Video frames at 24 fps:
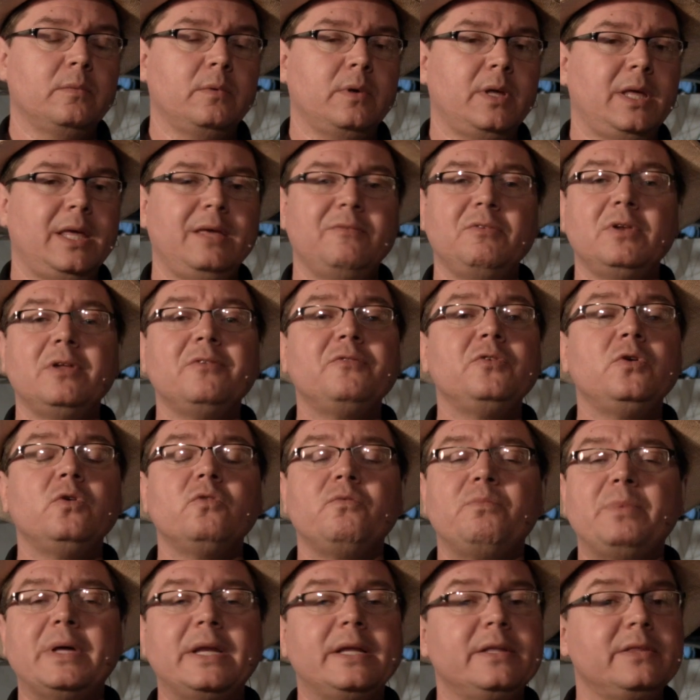Even if you've
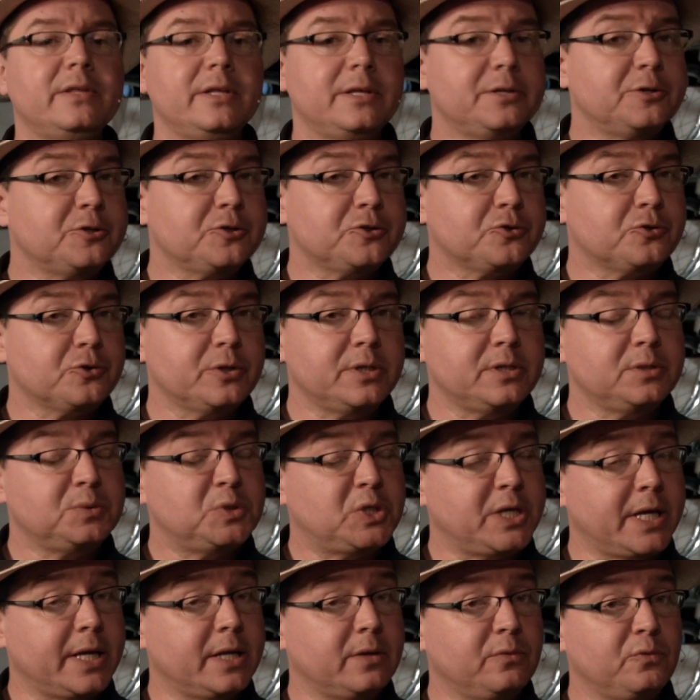been in the industry
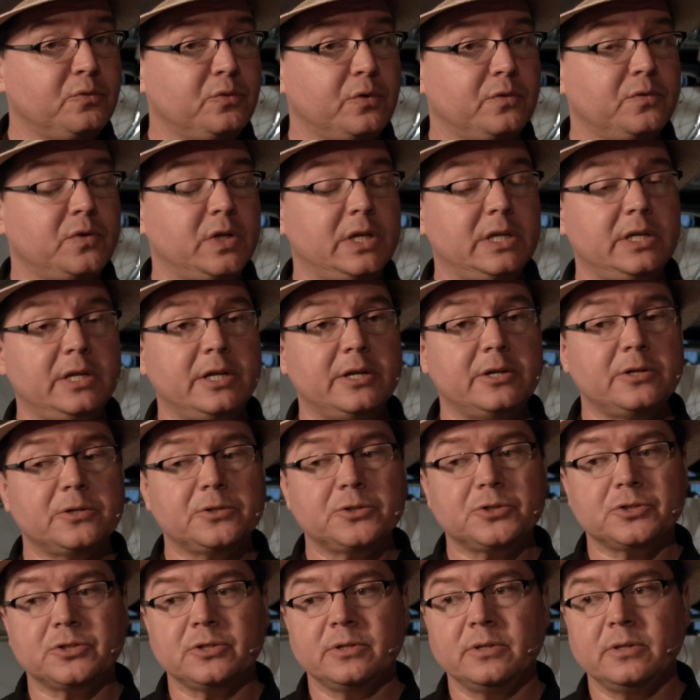10, 15
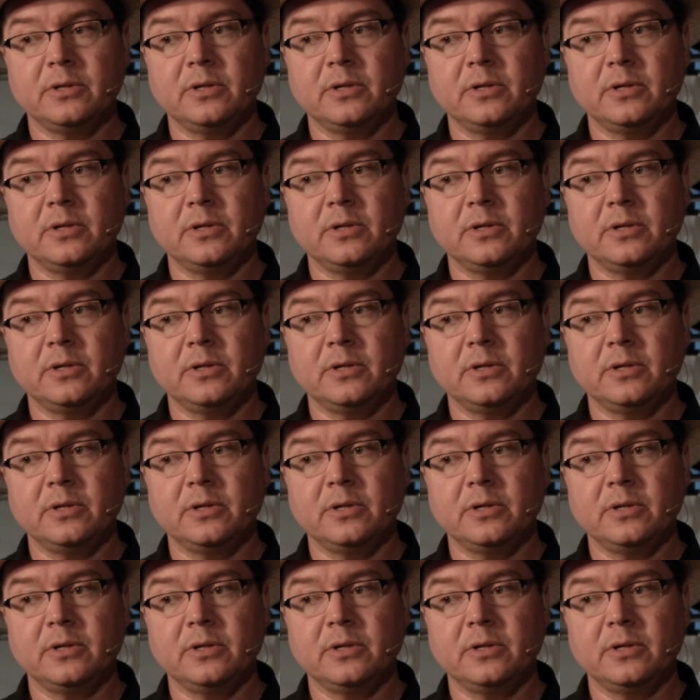years,